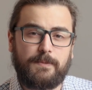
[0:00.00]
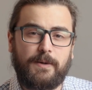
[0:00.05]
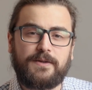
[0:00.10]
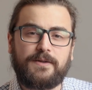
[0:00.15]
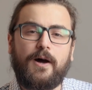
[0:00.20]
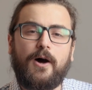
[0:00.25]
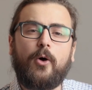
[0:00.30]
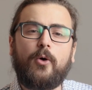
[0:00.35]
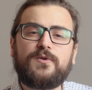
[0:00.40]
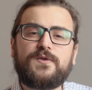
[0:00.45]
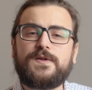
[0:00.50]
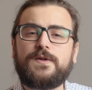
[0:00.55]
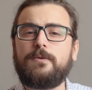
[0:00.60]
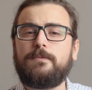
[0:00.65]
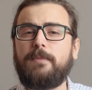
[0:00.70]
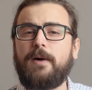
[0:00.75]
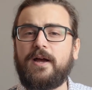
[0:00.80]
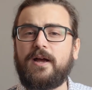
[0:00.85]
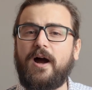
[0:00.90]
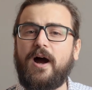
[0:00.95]
but also
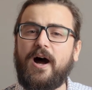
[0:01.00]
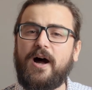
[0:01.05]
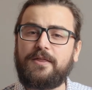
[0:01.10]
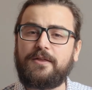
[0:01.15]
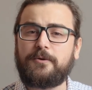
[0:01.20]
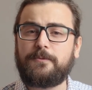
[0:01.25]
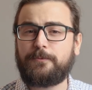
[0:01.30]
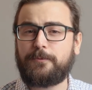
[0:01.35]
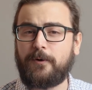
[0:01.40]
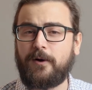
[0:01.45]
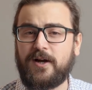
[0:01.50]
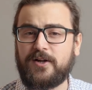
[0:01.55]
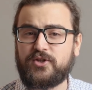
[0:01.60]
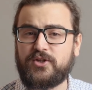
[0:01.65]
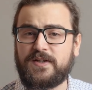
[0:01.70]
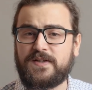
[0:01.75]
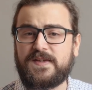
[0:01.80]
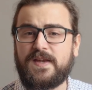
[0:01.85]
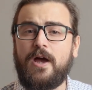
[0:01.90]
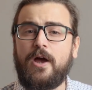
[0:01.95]
by other
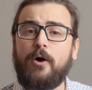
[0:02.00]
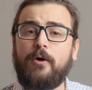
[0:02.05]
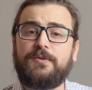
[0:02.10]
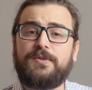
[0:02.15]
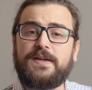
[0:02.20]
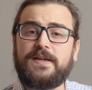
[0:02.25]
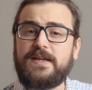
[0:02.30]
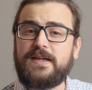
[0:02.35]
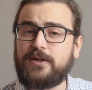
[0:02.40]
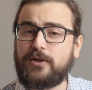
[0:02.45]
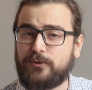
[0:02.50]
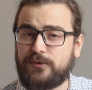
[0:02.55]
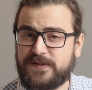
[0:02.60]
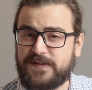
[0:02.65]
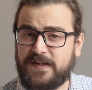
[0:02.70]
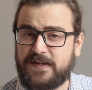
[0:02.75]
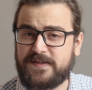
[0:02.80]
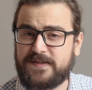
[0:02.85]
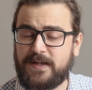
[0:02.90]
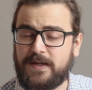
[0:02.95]
projects of the
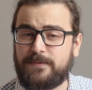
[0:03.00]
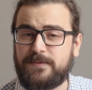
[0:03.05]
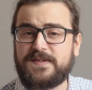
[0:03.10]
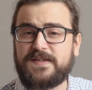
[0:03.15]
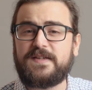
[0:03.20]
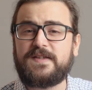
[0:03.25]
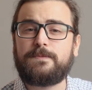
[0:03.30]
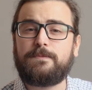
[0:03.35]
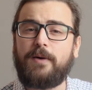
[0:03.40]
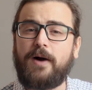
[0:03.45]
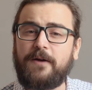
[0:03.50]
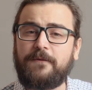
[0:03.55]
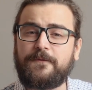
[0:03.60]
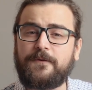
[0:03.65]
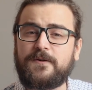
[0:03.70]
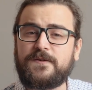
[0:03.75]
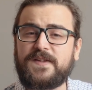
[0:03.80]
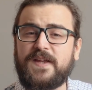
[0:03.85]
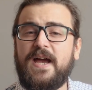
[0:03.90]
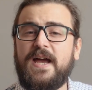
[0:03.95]
ecosystem, since
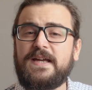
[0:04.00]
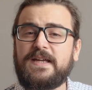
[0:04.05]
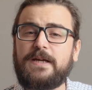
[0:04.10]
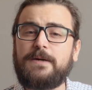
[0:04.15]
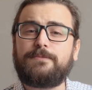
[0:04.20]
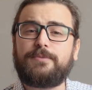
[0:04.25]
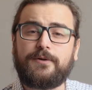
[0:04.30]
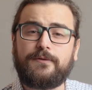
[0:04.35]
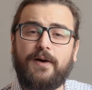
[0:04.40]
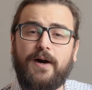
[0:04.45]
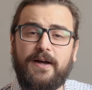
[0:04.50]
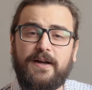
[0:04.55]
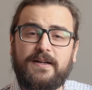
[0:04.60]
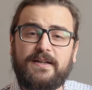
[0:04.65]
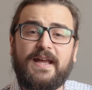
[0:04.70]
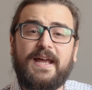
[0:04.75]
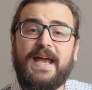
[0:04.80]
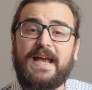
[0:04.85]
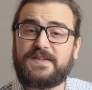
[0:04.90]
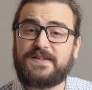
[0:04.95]
Bifrost can provide
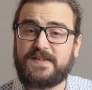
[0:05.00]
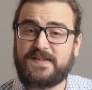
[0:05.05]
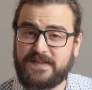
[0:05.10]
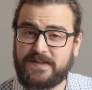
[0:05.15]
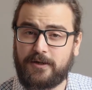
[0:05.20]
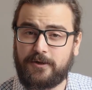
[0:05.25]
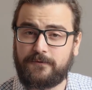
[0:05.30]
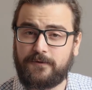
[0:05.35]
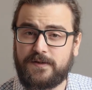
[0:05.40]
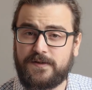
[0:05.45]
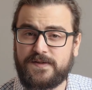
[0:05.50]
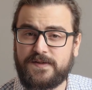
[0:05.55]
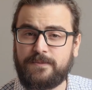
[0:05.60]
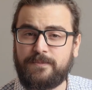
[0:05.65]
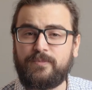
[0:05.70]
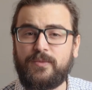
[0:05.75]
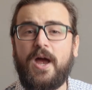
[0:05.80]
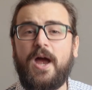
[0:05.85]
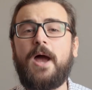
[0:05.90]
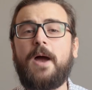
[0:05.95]
it as a
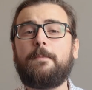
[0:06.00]
service.